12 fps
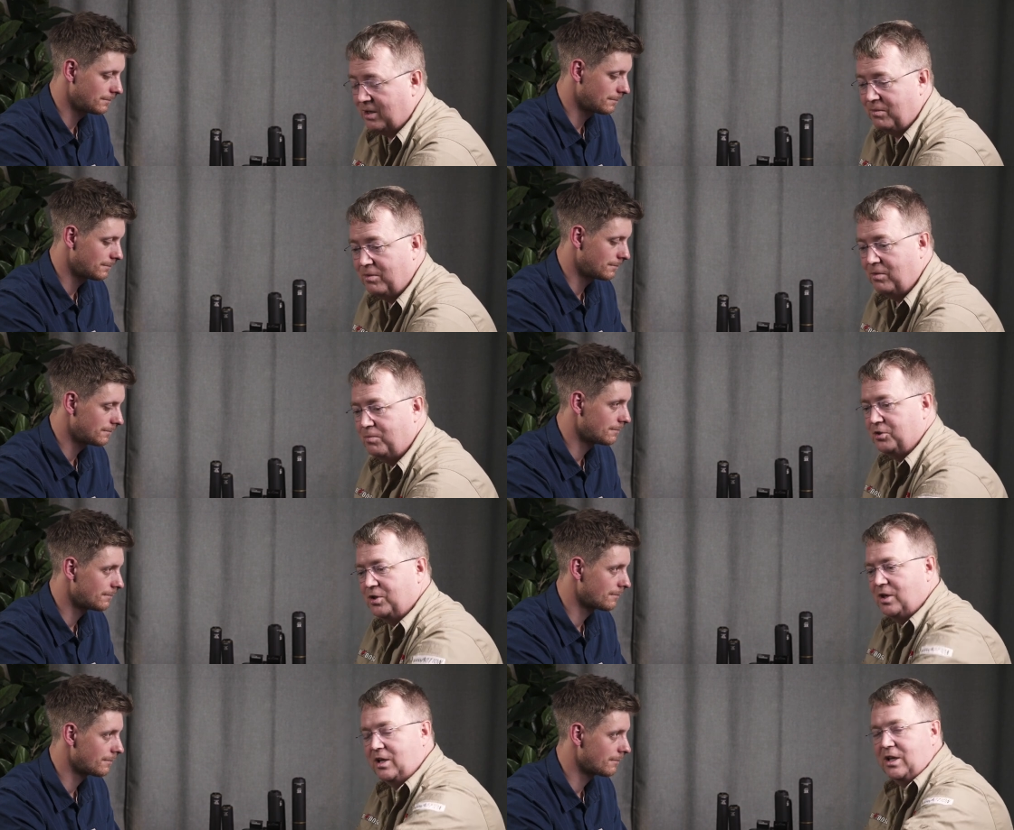Speaker 1: I will
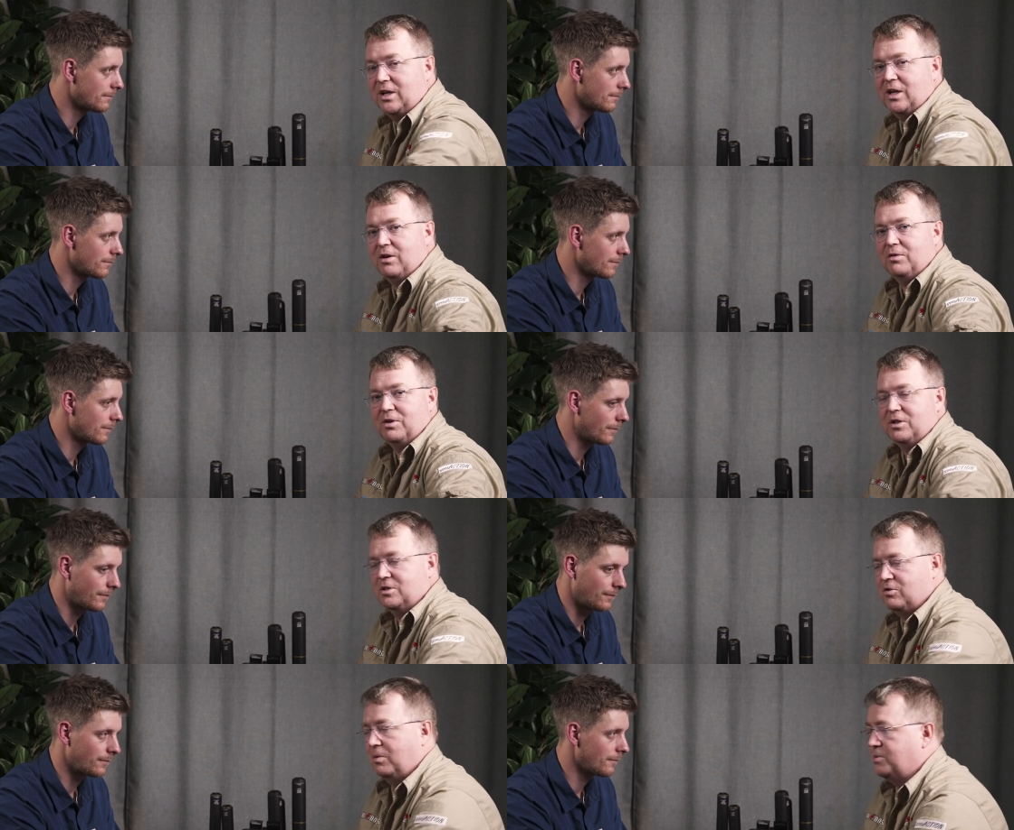put the link here in
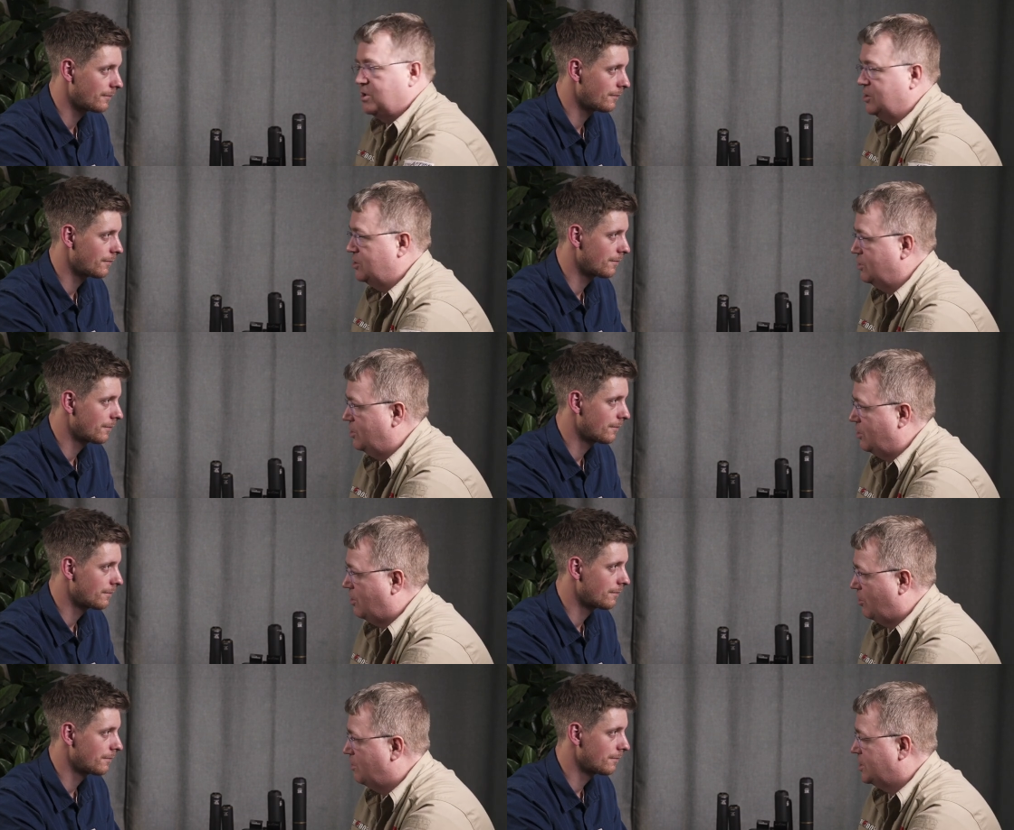the description to
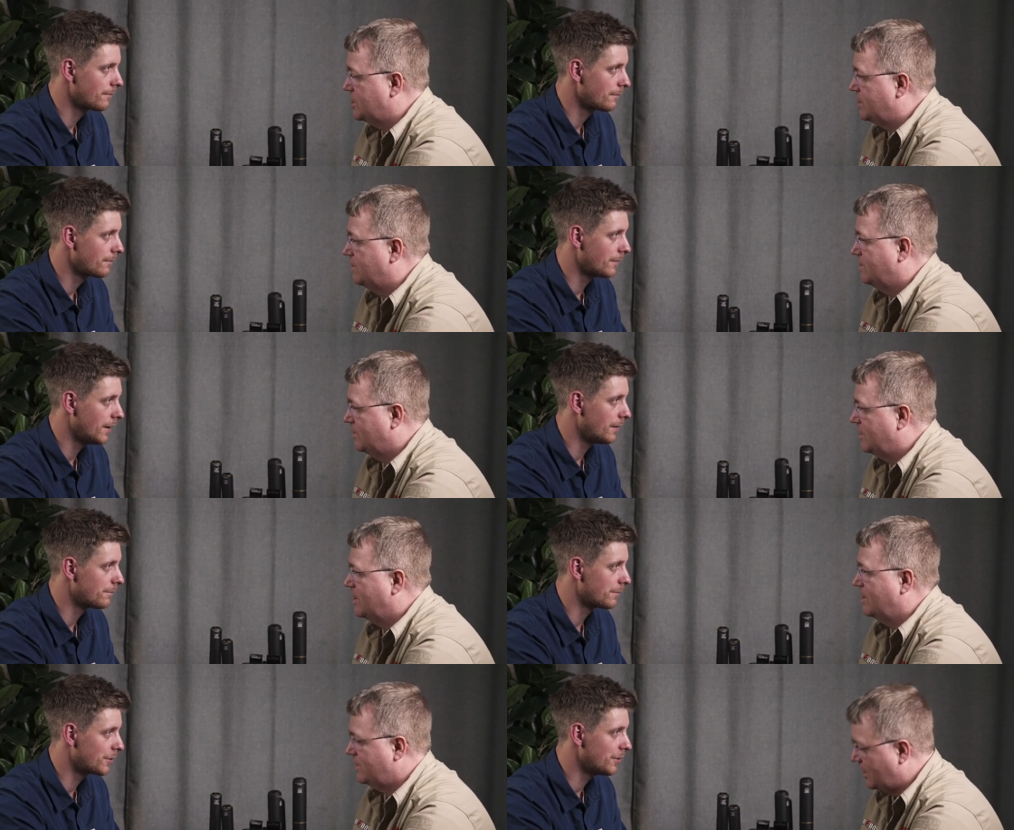your homepage. Yeah. Good.